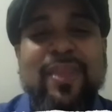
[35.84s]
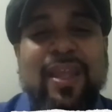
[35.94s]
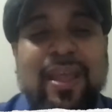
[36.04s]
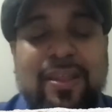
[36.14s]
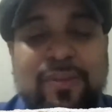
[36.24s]

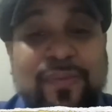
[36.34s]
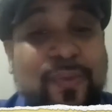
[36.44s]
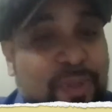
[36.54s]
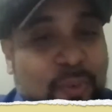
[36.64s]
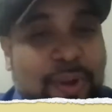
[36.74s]
And the
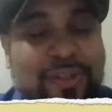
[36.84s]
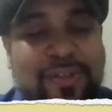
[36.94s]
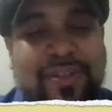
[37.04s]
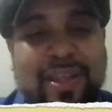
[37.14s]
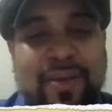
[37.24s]
first
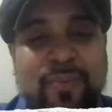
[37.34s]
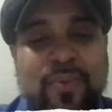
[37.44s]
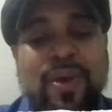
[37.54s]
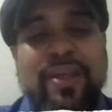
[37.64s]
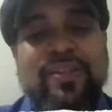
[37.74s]
question that we
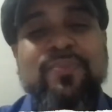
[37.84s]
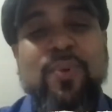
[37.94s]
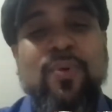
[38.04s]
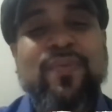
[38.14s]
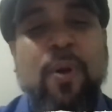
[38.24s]
will ask
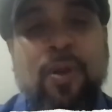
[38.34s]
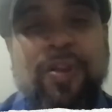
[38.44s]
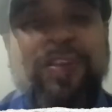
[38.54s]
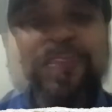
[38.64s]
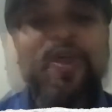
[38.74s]
both
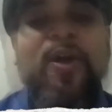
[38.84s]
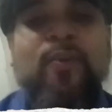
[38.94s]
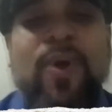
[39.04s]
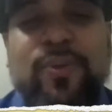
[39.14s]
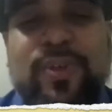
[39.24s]
are,
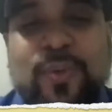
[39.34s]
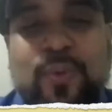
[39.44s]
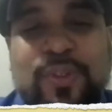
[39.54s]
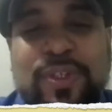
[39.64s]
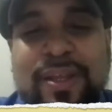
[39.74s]
cuando
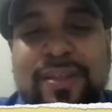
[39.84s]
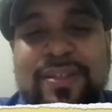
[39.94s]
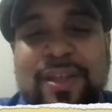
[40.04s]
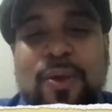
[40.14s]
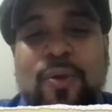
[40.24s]
escuchas
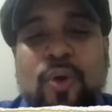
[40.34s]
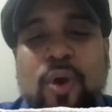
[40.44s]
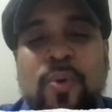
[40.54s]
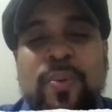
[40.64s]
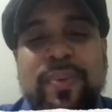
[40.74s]

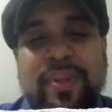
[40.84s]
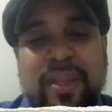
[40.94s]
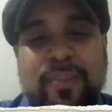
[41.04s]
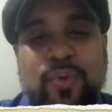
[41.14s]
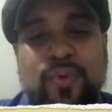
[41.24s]
cómo
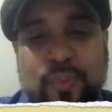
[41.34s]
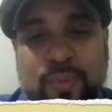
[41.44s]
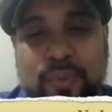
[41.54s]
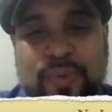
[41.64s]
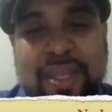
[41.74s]
viviremos
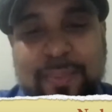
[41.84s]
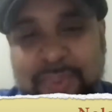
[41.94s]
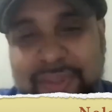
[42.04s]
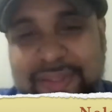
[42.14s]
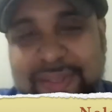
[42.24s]
juntos, ¿qué
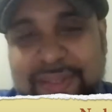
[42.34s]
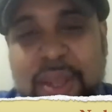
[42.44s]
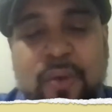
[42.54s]
piensas?